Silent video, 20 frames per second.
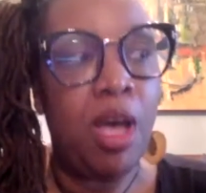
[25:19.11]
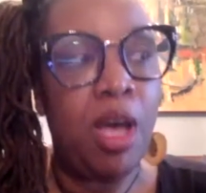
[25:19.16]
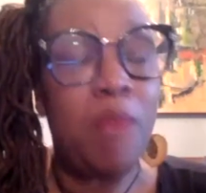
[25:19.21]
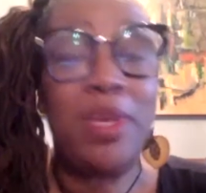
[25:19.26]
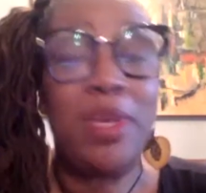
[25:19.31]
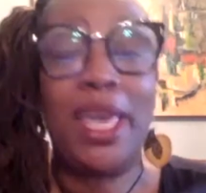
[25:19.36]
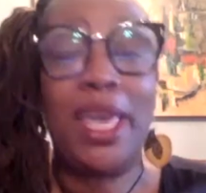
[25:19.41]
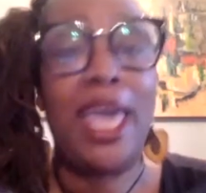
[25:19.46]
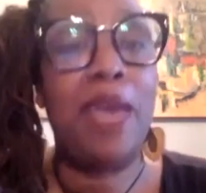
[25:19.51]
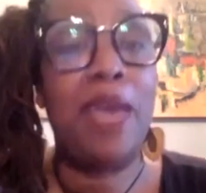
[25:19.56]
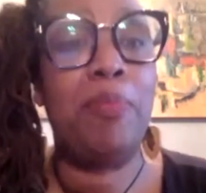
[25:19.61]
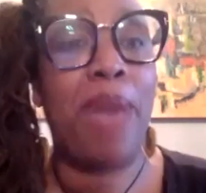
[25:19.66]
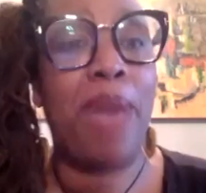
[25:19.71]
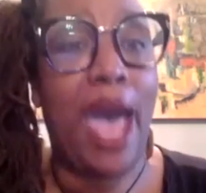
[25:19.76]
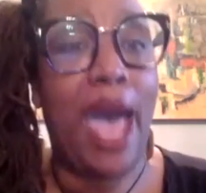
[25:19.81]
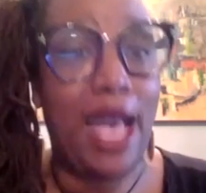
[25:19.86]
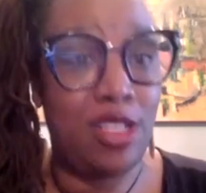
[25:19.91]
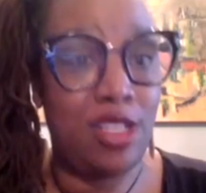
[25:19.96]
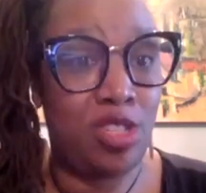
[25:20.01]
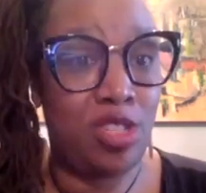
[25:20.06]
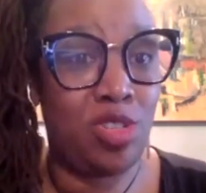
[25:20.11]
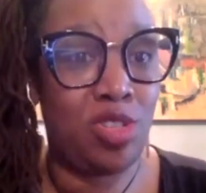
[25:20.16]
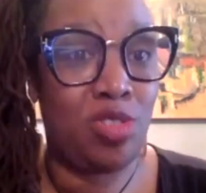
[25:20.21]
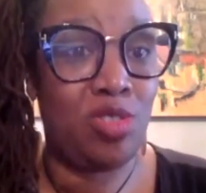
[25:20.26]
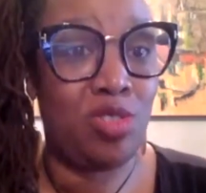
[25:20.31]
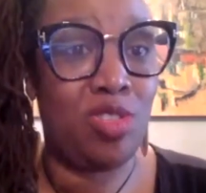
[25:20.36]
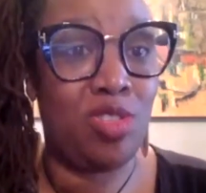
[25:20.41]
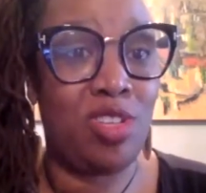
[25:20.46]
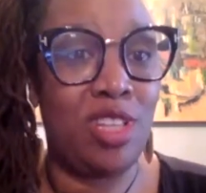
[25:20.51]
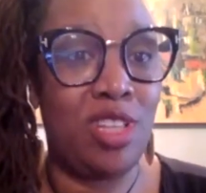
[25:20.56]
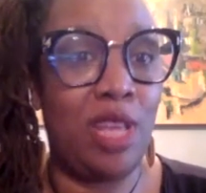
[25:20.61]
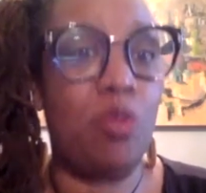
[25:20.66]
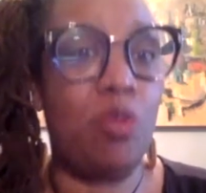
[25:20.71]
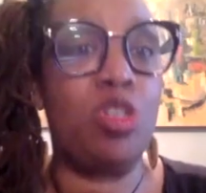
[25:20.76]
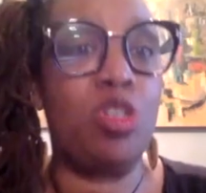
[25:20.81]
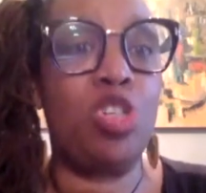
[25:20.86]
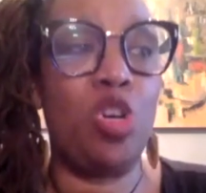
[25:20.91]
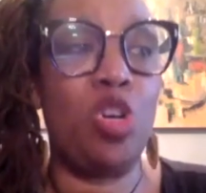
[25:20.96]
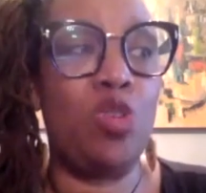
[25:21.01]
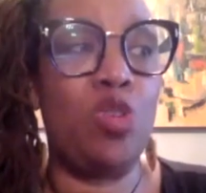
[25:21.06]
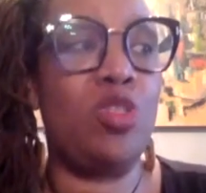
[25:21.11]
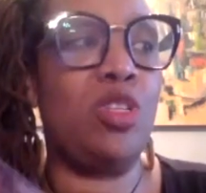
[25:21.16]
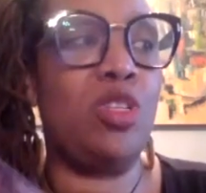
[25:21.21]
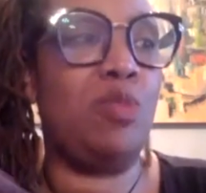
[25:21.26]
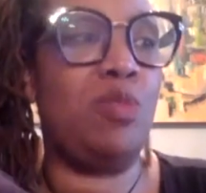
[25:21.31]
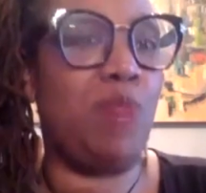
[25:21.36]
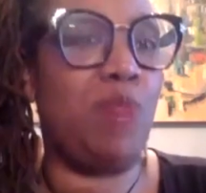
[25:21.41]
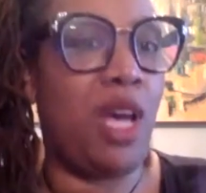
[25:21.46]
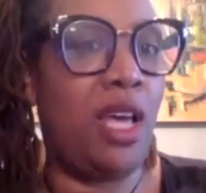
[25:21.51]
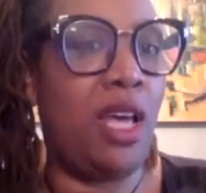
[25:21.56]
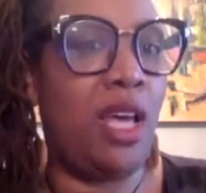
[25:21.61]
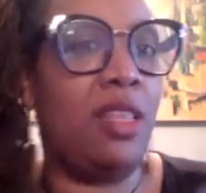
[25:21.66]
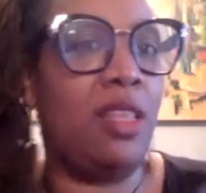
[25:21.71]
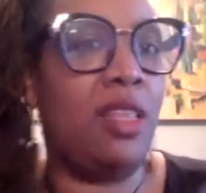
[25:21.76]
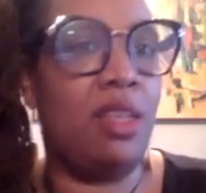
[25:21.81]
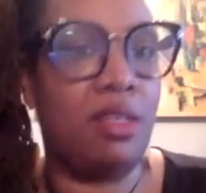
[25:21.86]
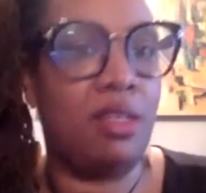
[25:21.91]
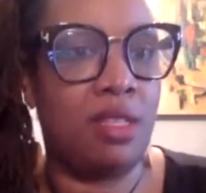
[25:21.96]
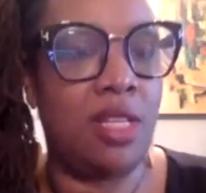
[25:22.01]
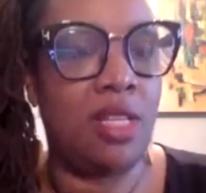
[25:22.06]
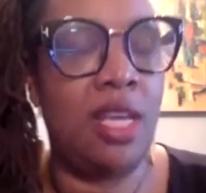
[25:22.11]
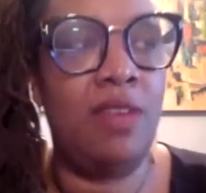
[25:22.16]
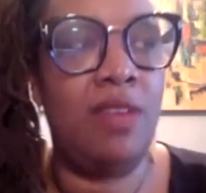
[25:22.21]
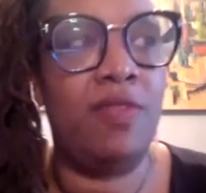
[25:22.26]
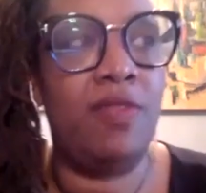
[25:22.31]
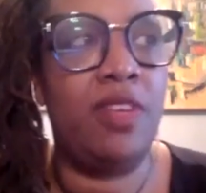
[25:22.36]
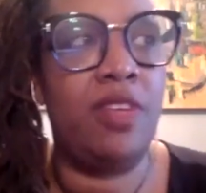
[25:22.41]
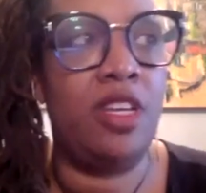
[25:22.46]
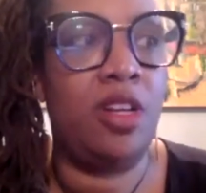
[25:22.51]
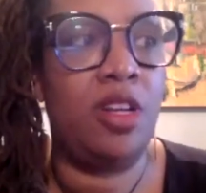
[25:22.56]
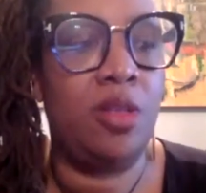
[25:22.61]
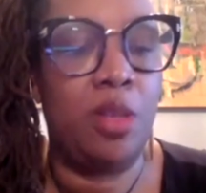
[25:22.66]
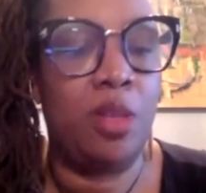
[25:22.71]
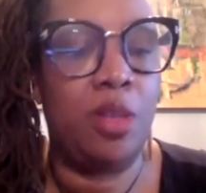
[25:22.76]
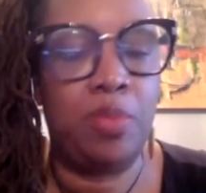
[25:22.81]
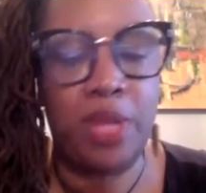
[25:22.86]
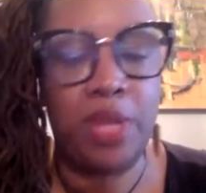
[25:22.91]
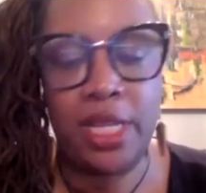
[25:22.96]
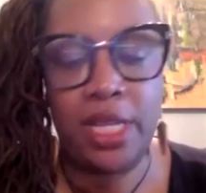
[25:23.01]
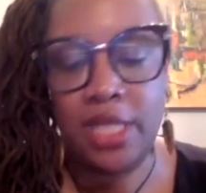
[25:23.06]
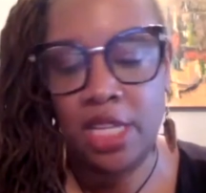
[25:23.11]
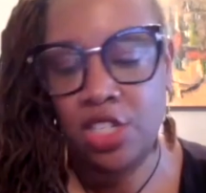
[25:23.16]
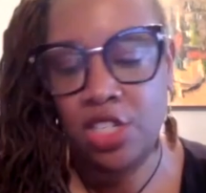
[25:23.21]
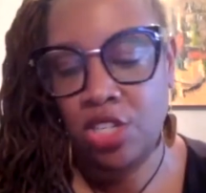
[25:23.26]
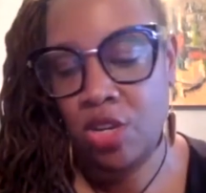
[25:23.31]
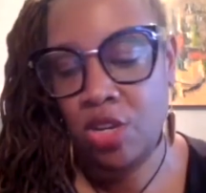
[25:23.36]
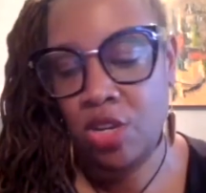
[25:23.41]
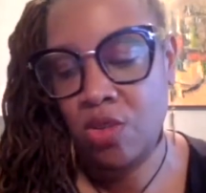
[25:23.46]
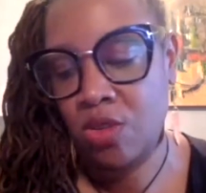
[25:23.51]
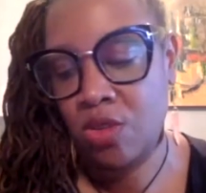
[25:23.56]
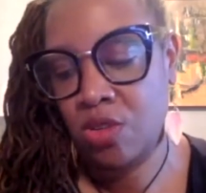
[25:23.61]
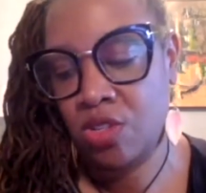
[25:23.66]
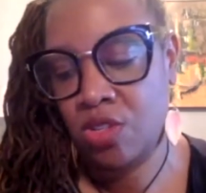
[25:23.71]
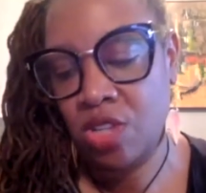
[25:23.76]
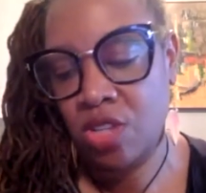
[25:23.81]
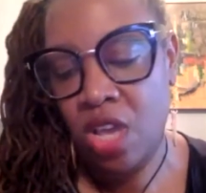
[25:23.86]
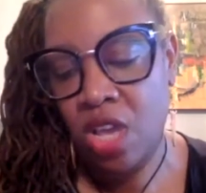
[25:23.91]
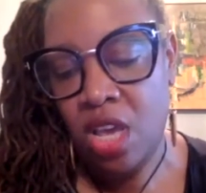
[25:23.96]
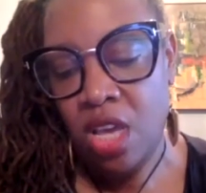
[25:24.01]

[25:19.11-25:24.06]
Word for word: became pastors they were chosen by the slave you know the plantation owners